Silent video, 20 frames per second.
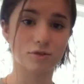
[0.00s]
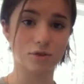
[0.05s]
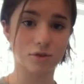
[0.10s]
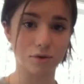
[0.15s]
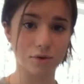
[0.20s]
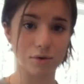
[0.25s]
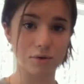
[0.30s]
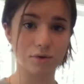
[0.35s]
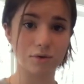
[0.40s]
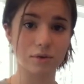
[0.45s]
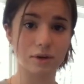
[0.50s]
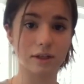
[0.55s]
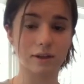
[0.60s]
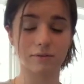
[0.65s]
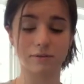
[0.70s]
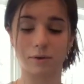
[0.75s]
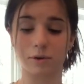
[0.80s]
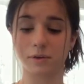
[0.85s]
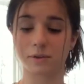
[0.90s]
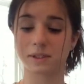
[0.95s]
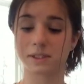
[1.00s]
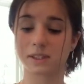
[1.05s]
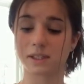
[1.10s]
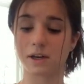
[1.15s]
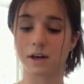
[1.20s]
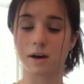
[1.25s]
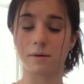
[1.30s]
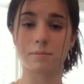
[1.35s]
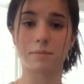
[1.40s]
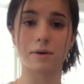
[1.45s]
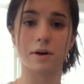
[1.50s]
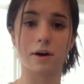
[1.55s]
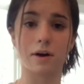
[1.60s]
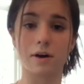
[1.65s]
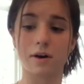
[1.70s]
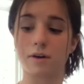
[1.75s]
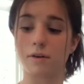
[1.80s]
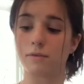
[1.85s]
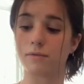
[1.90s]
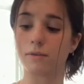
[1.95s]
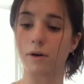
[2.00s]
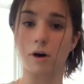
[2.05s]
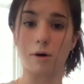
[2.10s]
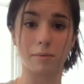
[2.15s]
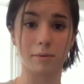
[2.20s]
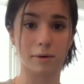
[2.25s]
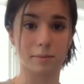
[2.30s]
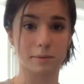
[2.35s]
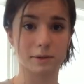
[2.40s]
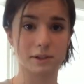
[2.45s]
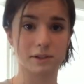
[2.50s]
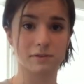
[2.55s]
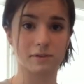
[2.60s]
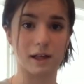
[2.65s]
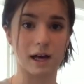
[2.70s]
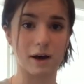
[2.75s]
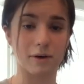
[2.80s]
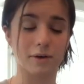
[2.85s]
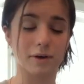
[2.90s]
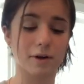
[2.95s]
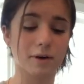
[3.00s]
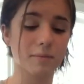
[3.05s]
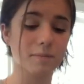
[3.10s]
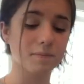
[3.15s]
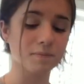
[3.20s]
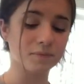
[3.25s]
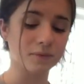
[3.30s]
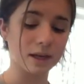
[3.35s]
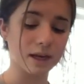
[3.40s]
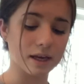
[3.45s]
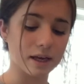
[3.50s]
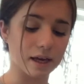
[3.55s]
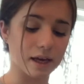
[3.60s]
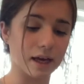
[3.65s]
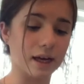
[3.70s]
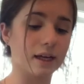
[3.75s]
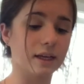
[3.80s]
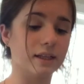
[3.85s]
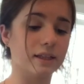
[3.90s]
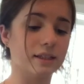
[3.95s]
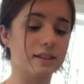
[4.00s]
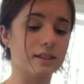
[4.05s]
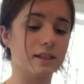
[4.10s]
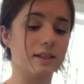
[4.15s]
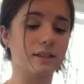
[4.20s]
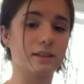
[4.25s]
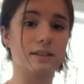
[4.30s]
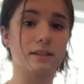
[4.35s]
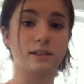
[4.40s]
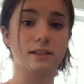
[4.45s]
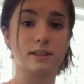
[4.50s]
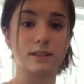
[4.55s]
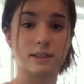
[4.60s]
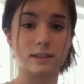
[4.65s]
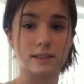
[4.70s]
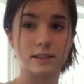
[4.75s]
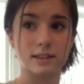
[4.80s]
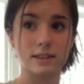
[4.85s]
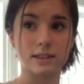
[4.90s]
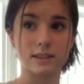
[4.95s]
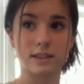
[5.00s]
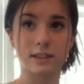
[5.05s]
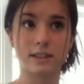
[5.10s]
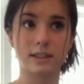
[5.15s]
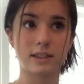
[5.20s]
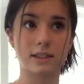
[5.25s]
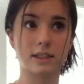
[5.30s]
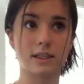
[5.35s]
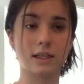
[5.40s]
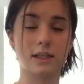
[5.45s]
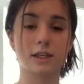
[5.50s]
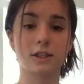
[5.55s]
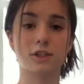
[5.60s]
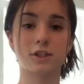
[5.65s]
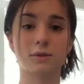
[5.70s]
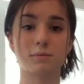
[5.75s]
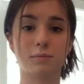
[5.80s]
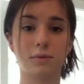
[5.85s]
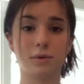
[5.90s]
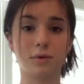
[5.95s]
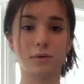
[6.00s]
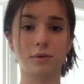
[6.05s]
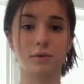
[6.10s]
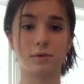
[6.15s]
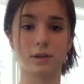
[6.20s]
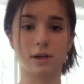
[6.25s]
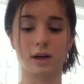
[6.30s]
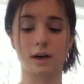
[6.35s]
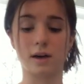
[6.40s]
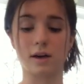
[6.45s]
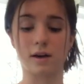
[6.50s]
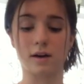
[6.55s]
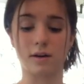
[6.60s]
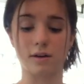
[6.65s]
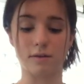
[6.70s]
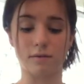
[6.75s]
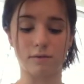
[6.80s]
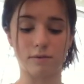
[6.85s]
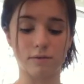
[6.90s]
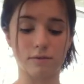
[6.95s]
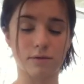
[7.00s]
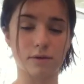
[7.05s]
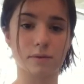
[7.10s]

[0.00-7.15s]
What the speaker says: 2 1/4 cup of all-purpose flour and a teaspoon of